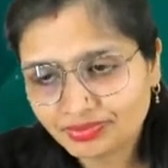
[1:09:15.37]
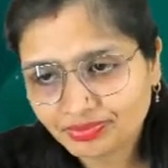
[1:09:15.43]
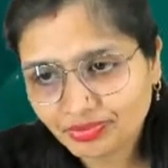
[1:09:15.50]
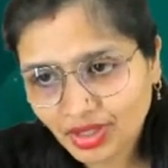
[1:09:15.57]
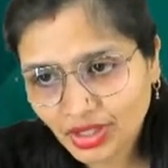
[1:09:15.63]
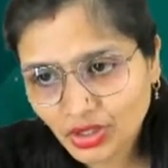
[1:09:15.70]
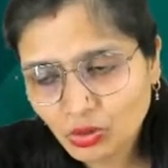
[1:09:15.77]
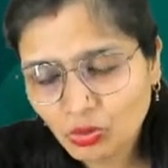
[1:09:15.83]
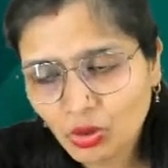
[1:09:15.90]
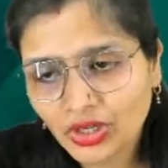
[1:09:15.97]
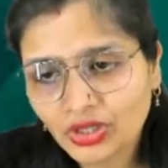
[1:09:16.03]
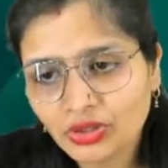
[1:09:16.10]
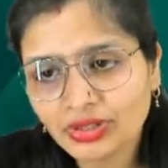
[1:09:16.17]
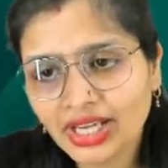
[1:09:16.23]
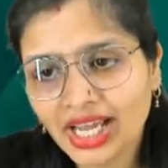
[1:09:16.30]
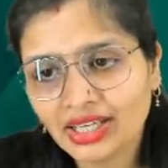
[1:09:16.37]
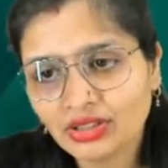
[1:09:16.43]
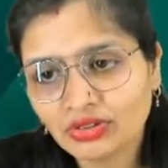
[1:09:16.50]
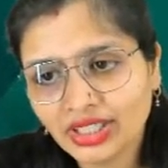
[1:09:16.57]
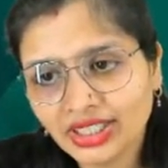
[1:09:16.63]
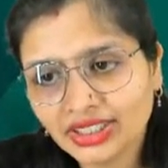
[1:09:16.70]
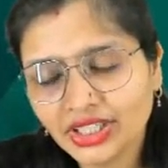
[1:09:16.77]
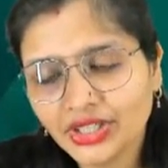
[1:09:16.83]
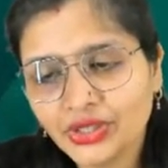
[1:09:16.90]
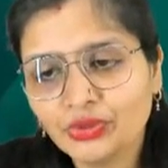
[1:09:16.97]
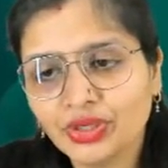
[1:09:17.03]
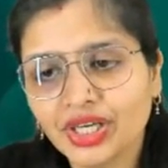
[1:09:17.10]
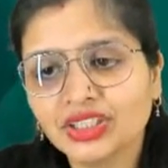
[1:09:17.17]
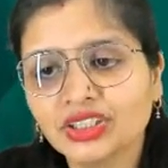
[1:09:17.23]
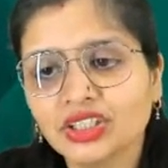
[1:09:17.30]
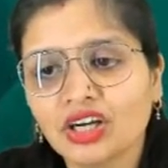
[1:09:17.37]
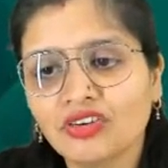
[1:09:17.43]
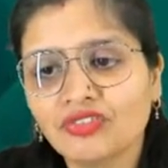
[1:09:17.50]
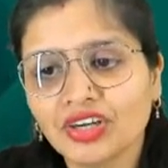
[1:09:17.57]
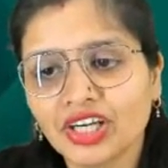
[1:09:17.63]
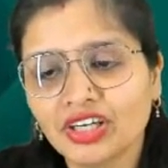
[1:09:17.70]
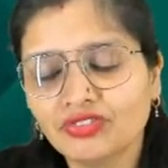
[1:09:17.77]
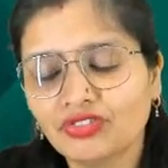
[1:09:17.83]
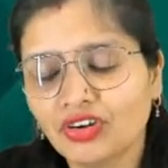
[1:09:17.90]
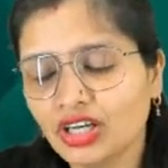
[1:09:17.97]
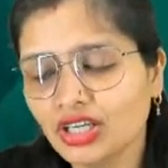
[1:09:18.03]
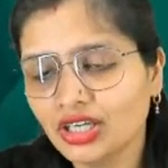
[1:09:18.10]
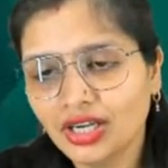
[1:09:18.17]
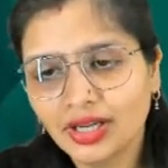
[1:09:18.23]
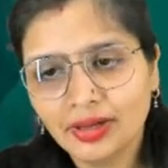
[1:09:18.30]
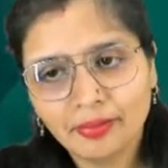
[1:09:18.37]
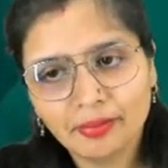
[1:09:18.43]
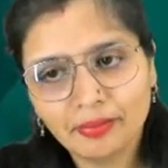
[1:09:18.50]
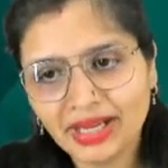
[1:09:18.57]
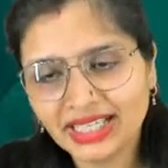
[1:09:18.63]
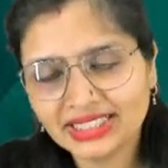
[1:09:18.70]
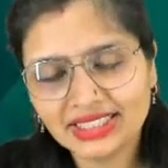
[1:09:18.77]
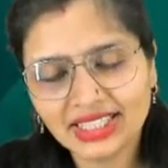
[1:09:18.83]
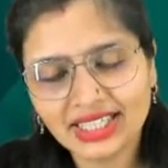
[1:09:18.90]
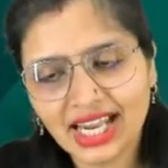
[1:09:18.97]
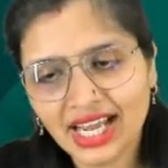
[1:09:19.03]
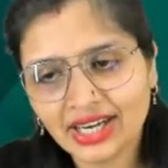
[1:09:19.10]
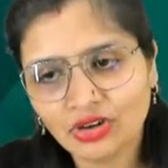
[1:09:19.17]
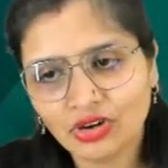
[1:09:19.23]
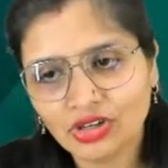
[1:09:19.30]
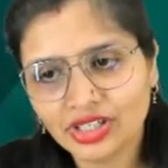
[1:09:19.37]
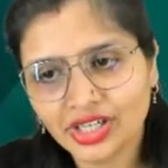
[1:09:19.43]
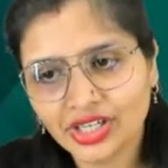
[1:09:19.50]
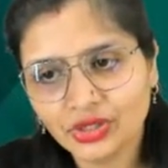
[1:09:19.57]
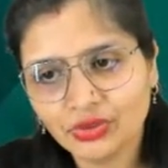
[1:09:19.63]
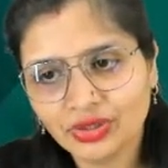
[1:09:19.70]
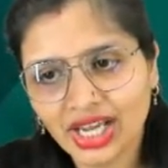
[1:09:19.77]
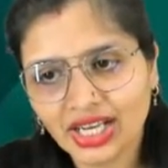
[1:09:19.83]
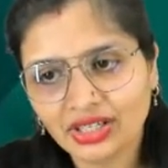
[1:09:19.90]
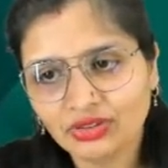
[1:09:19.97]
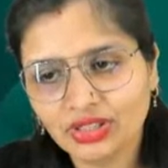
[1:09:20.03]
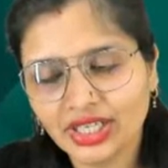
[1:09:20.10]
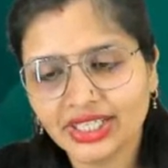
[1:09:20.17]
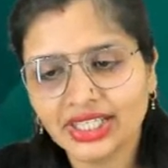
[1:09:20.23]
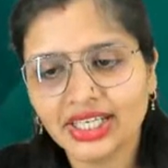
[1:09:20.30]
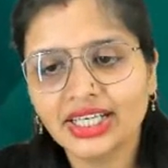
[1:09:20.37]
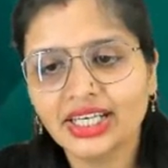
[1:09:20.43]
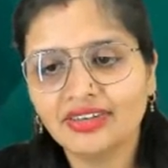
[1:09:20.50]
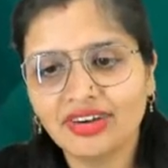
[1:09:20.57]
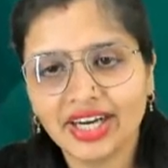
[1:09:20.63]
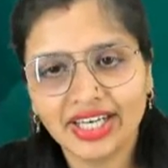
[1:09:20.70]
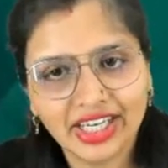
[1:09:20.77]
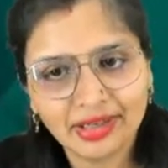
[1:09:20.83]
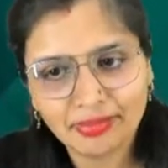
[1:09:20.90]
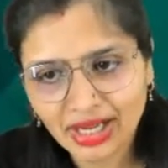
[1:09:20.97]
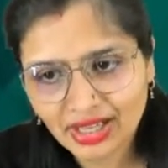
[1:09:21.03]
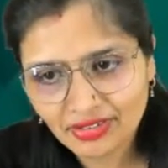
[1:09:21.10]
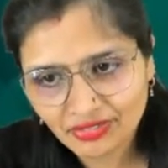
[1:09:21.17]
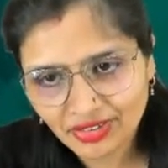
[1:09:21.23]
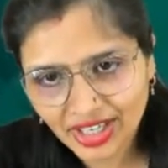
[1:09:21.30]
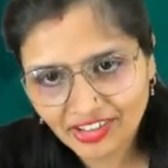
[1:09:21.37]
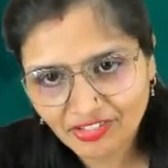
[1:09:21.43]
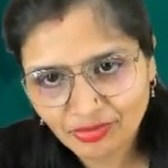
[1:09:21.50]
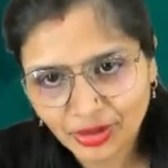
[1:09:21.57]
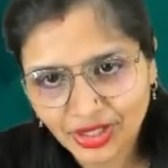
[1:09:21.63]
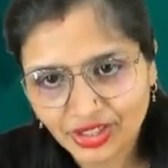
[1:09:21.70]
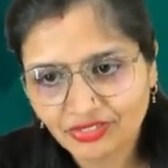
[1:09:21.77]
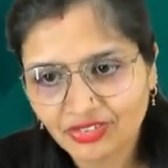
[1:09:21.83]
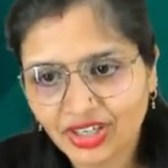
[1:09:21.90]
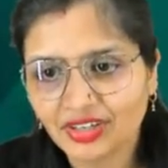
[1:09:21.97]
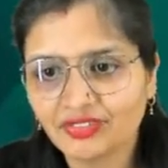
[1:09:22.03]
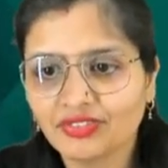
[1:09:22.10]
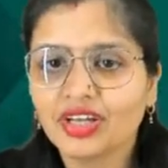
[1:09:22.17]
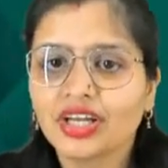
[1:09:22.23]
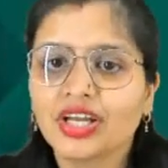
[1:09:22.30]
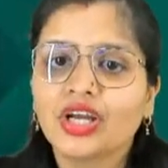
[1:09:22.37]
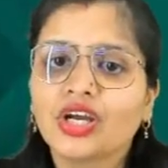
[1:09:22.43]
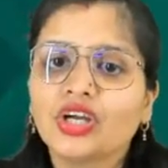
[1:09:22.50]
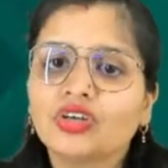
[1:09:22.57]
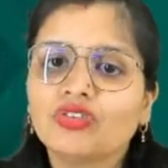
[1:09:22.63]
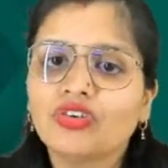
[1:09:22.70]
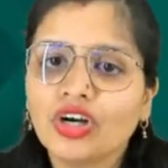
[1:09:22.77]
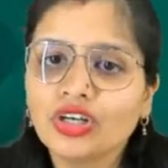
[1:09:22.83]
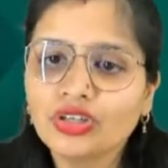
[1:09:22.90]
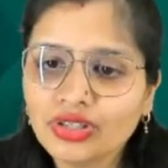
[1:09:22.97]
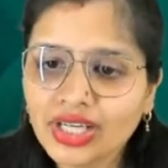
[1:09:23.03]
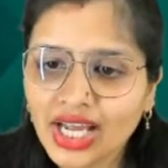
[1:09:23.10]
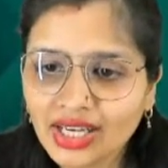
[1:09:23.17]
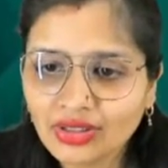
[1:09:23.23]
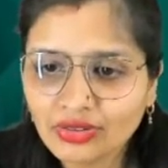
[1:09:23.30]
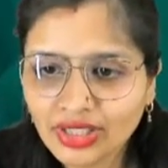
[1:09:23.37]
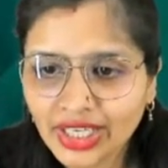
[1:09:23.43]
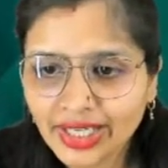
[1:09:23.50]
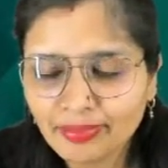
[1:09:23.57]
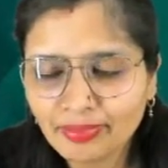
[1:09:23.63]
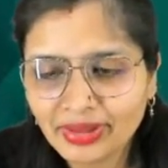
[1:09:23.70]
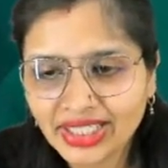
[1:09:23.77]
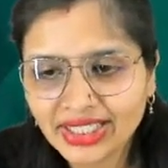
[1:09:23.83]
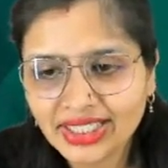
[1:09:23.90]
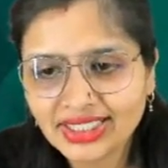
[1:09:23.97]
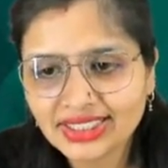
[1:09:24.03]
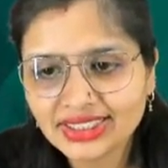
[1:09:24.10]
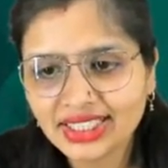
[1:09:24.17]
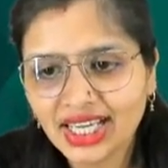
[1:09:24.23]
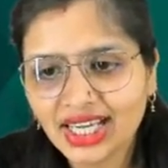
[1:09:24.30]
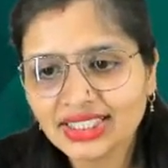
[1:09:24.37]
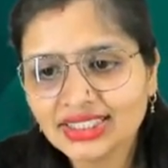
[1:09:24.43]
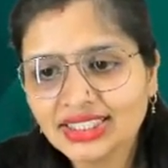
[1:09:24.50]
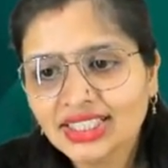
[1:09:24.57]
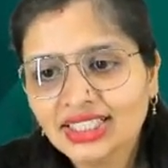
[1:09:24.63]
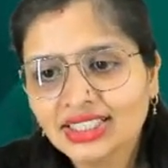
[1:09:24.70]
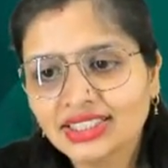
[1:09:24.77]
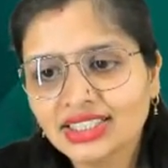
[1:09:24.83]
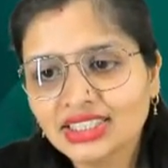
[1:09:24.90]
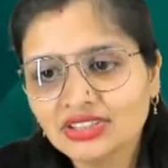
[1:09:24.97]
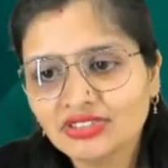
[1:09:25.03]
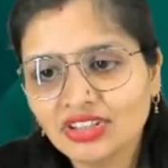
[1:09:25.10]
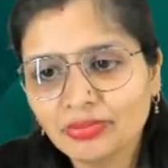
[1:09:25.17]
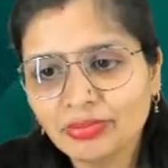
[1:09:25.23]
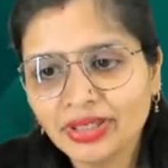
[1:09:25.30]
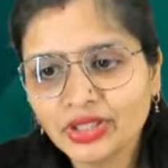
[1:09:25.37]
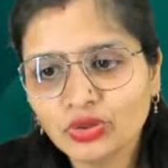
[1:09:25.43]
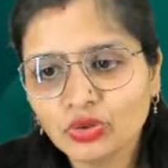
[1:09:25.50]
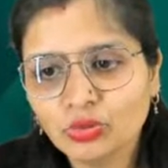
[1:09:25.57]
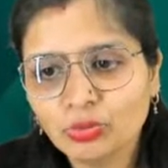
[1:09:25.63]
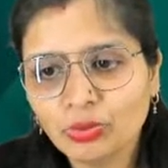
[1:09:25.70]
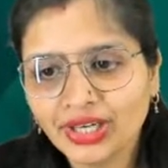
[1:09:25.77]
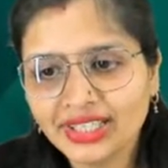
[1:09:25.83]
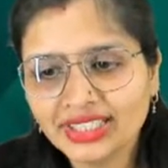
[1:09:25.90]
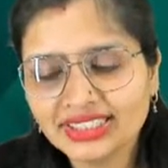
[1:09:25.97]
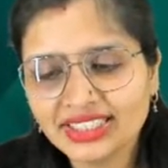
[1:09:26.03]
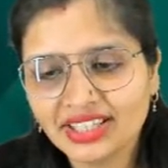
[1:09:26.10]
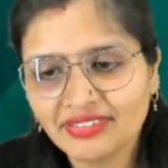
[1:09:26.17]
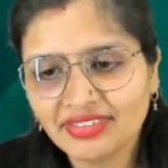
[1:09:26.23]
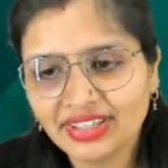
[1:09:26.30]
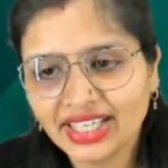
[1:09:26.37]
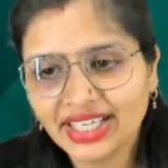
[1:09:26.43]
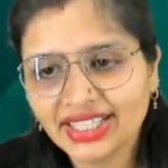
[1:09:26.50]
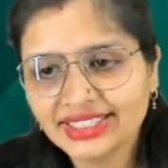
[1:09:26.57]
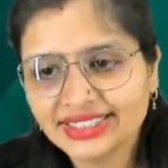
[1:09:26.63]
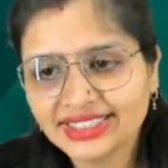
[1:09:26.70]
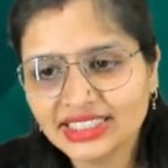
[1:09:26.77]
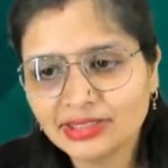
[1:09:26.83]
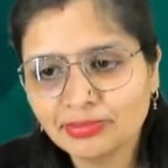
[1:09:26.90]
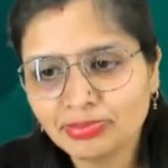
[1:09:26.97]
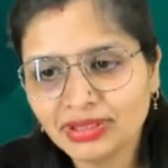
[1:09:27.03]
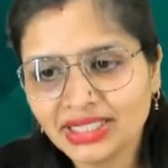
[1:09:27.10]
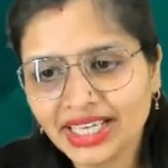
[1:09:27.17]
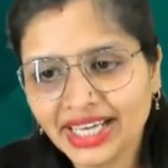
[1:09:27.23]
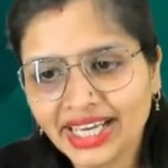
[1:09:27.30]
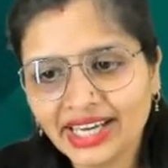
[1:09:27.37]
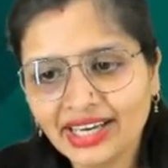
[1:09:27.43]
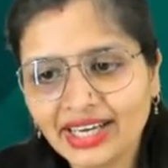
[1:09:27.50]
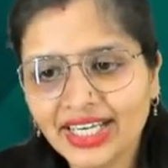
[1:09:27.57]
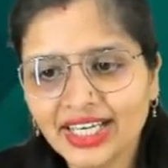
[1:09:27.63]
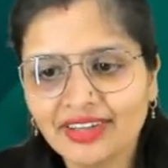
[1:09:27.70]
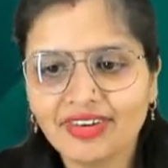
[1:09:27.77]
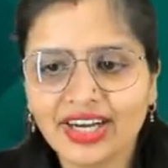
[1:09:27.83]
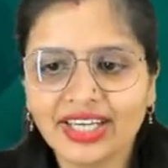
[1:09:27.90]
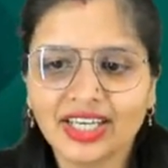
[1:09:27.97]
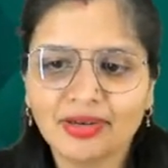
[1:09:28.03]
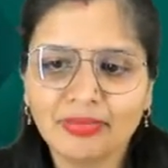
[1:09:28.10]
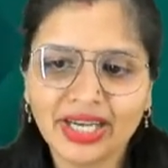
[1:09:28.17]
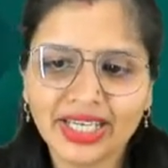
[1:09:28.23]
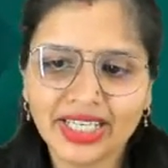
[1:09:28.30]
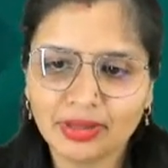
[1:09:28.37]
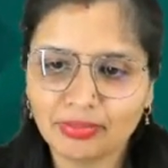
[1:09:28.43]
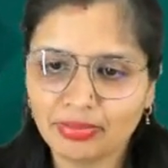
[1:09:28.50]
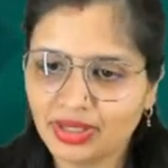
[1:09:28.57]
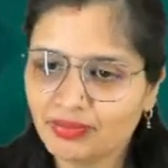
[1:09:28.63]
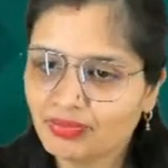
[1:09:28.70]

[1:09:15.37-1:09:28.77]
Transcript: you want to calculate the duration of rainfall, basin lag already you calculated, divided by 5.5. You want to calculate peak discharge, this will be 2.78 CPA divided by TP.